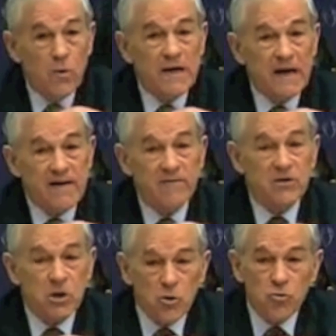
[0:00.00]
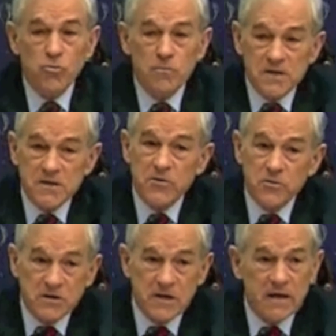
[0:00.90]
We have a total
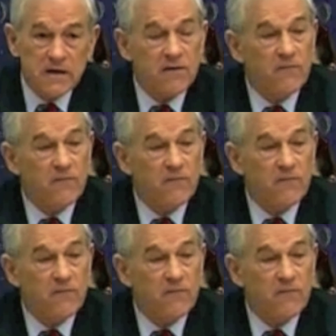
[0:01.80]
misunderstanding